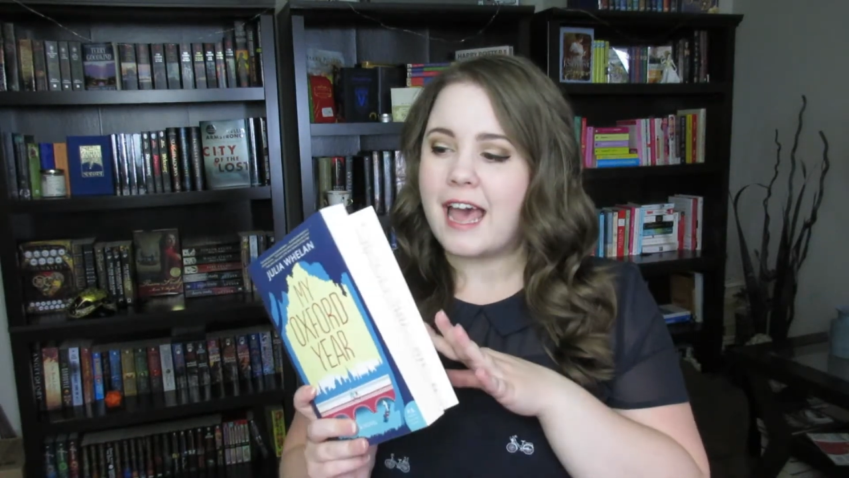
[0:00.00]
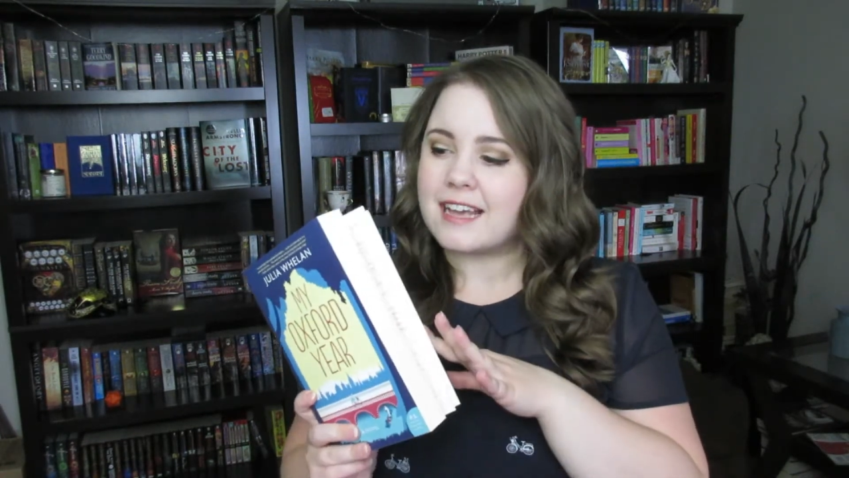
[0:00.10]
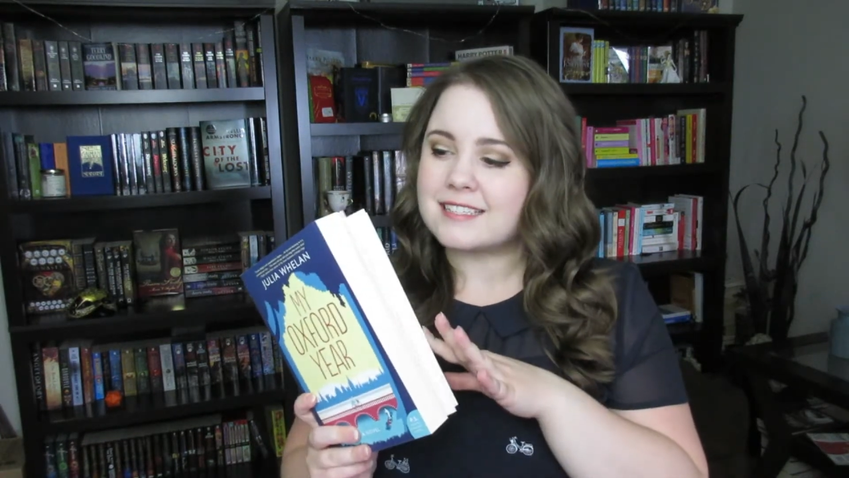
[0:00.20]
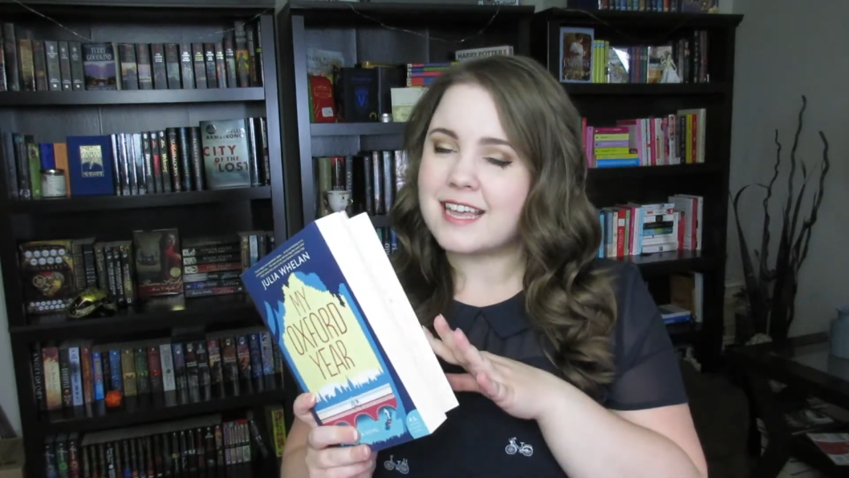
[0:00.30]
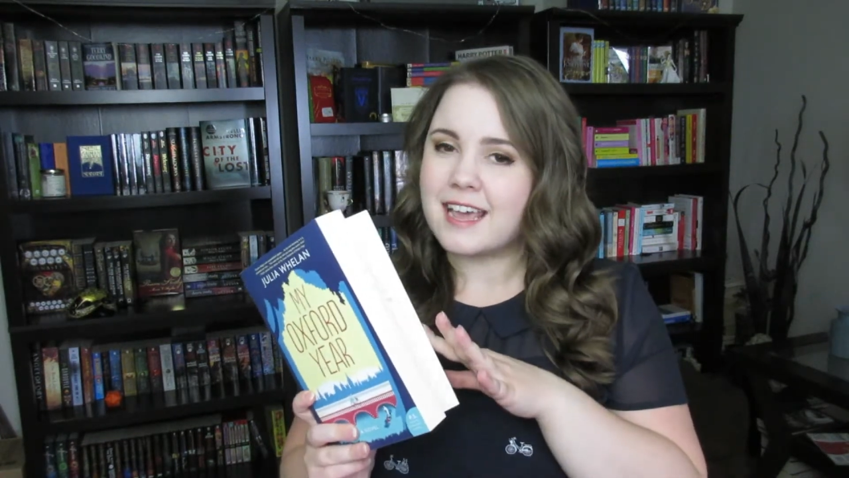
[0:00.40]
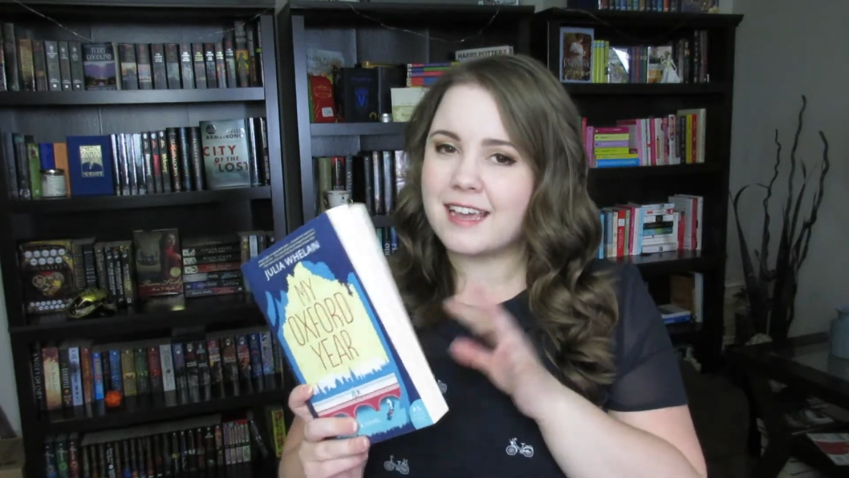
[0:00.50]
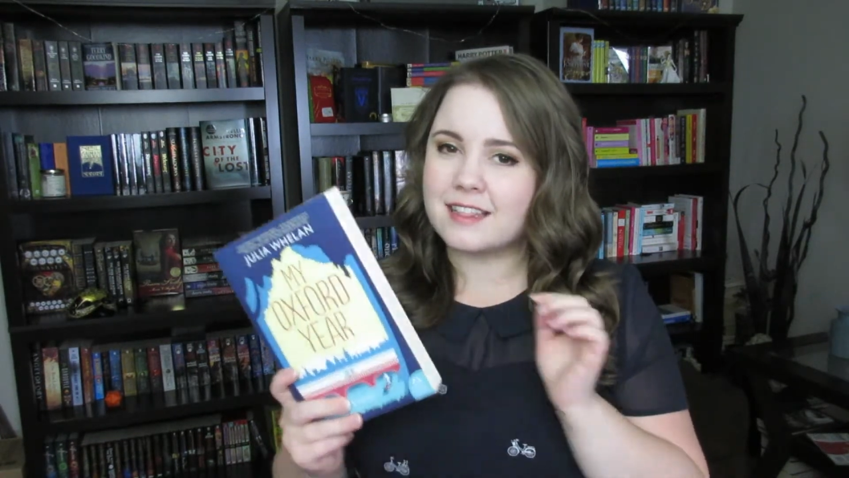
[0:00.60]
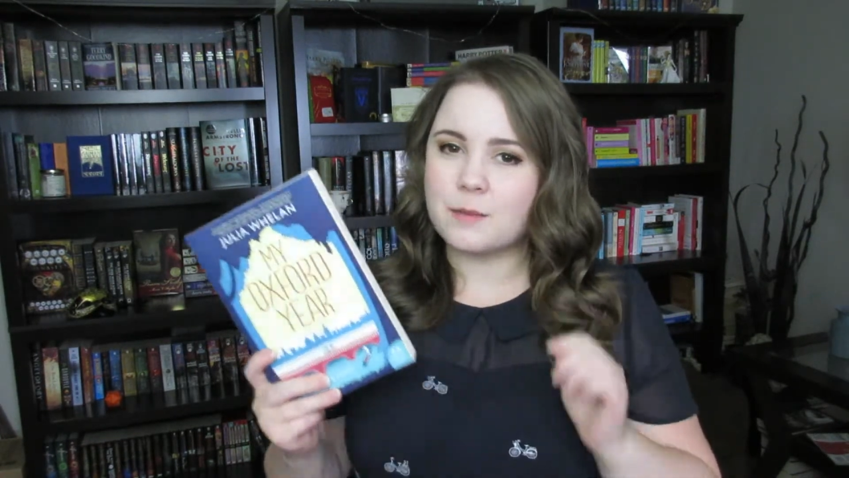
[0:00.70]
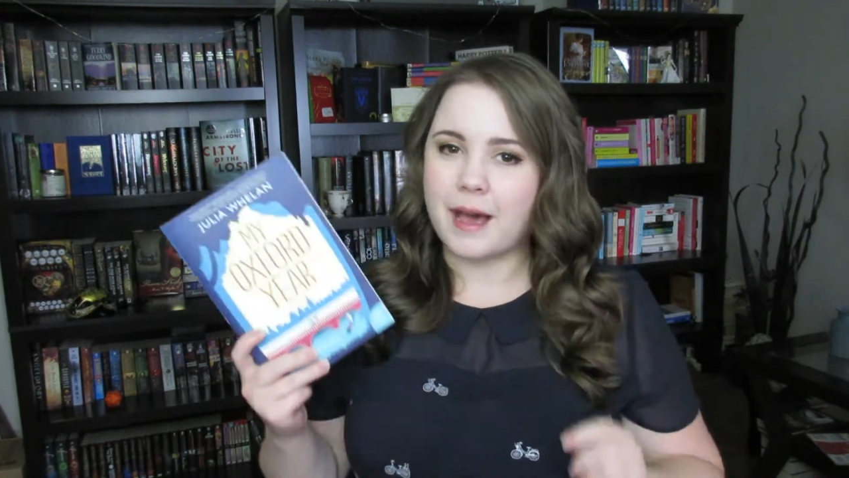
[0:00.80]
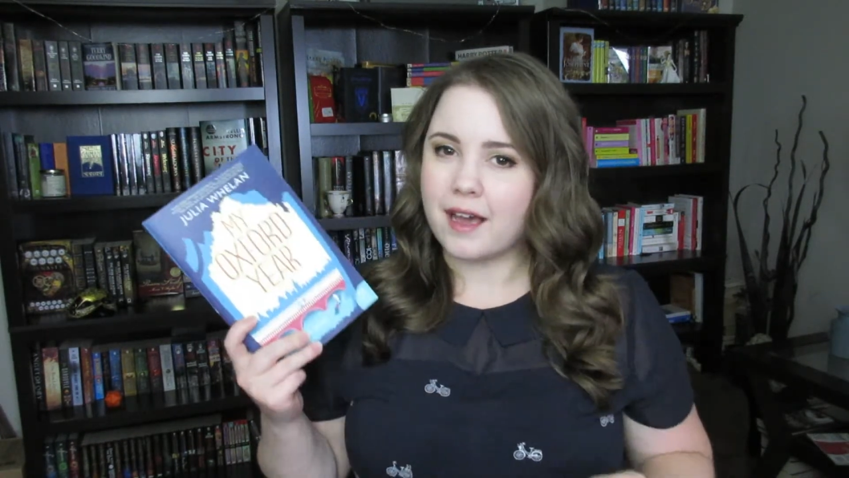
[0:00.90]
essay
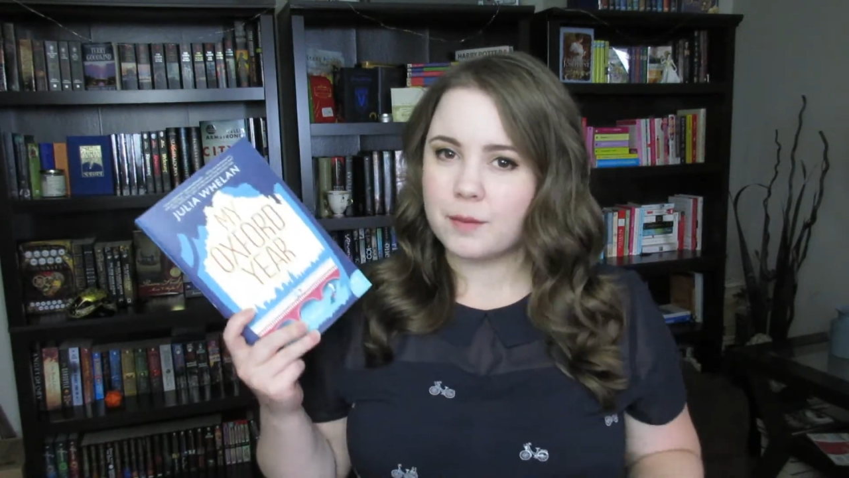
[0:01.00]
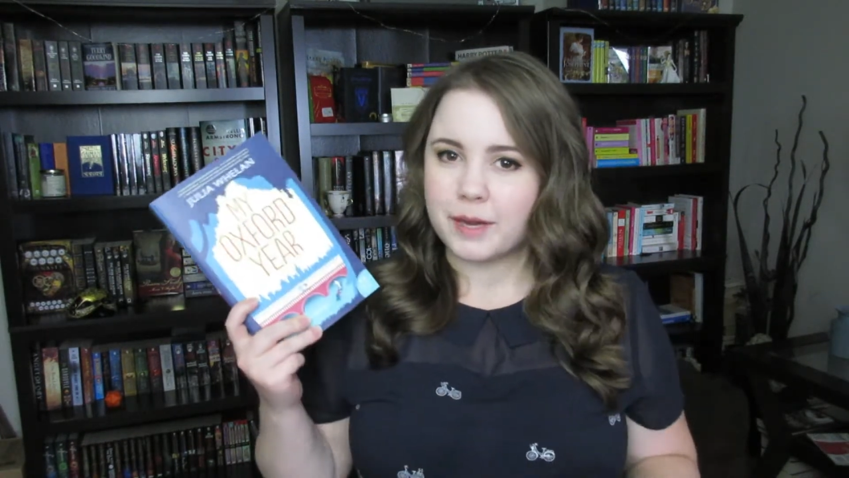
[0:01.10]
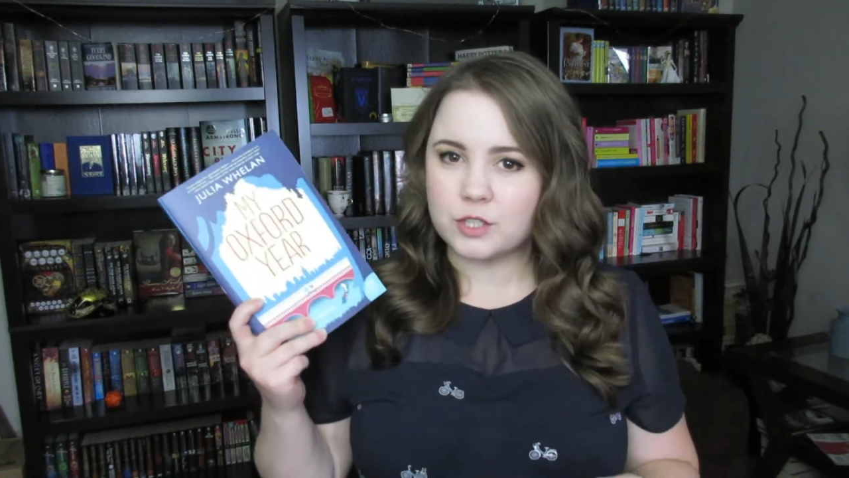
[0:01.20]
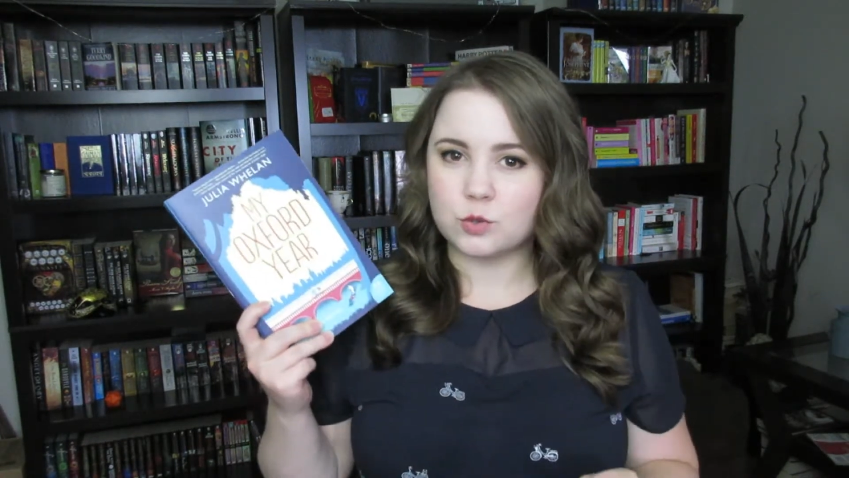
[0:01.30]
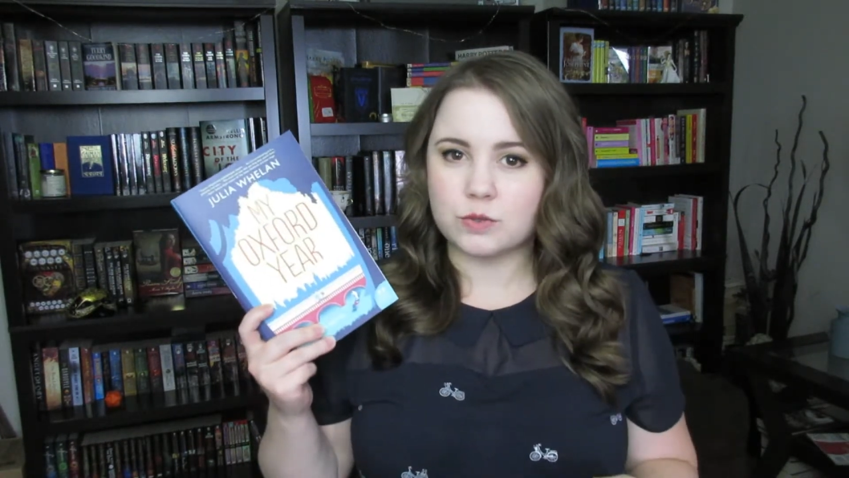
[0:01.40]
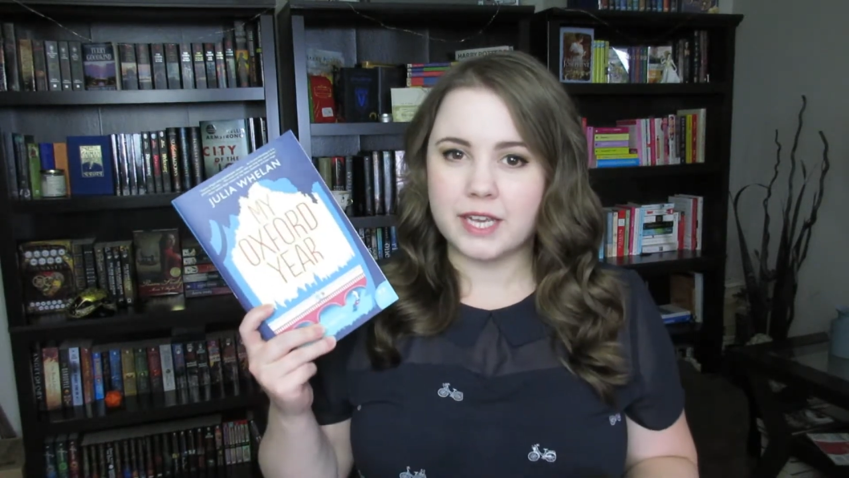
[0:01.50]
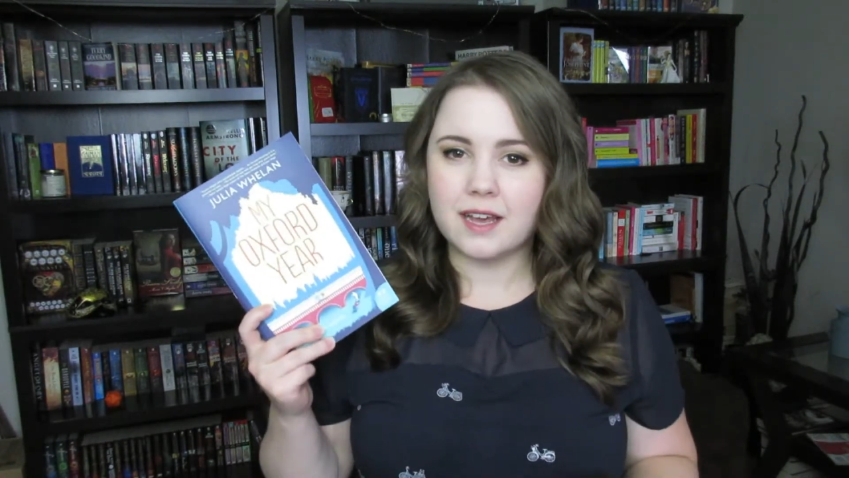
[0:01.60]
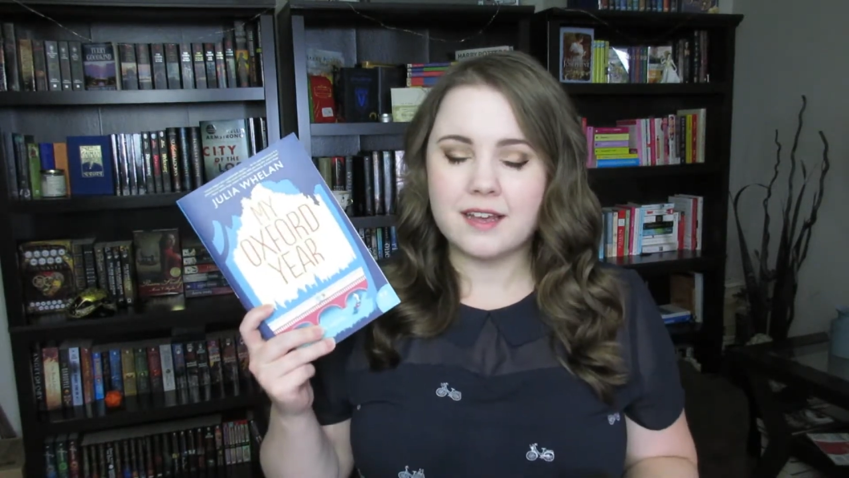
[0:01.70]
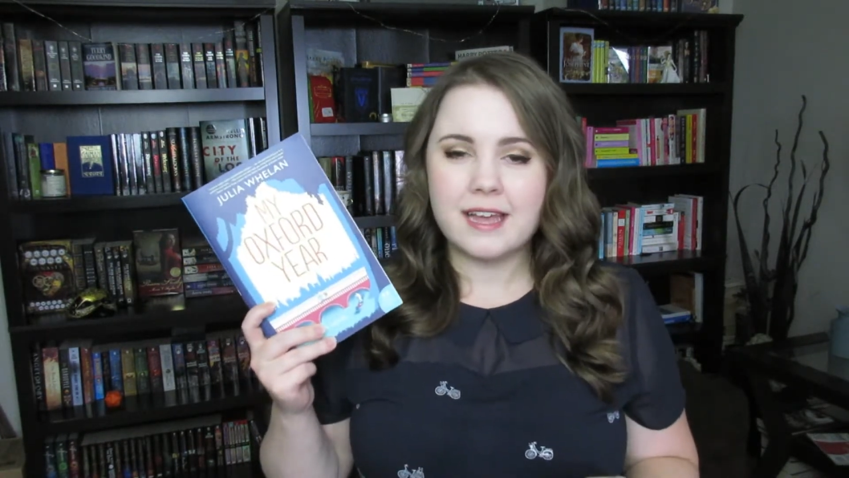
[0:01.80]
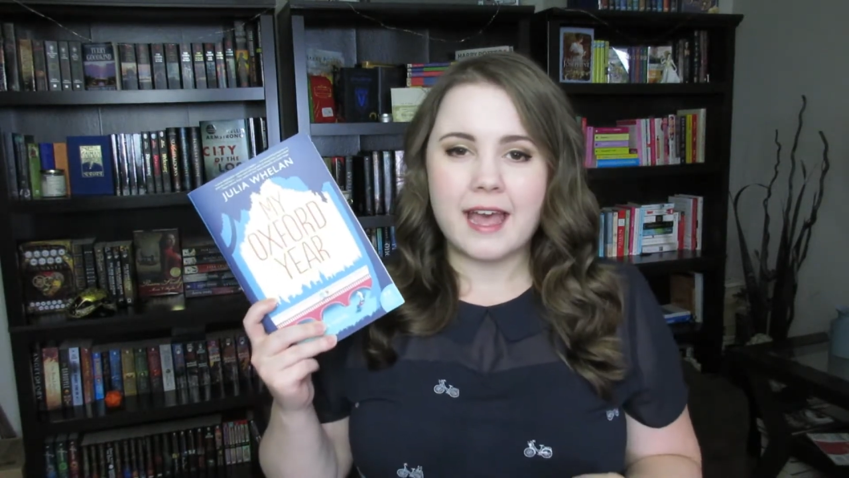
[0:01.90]
at the back by
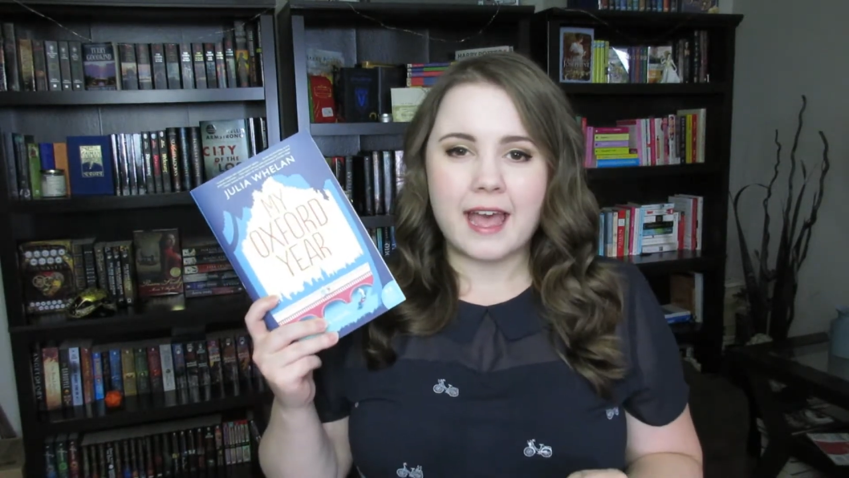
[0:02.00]
Julia,